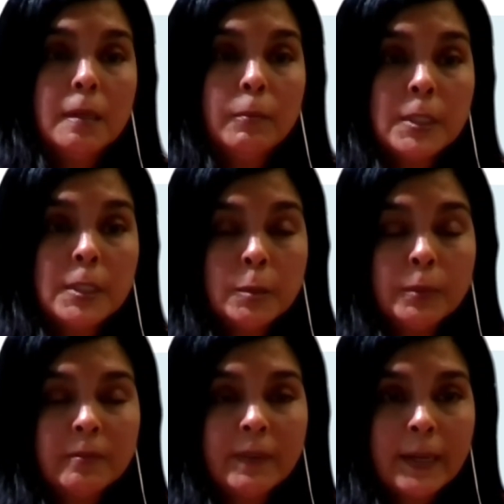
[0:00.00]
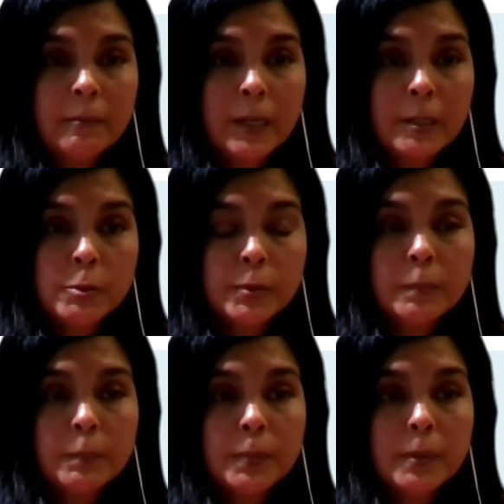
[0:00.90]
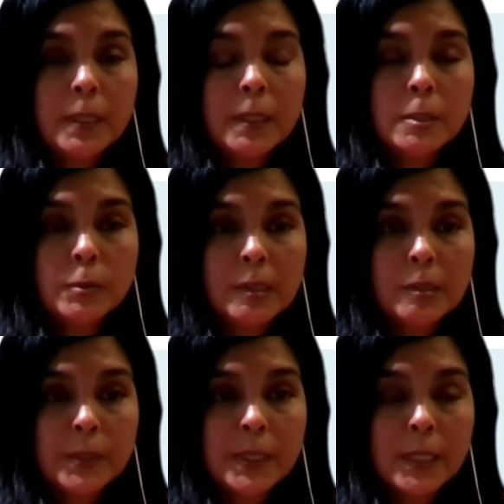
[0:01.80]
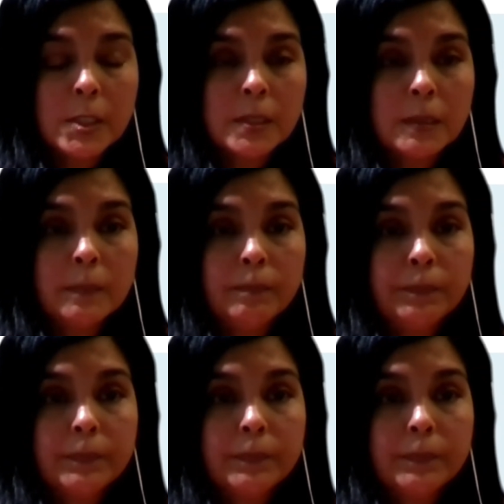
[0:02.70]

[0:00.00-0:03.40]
We do provide round trip transportation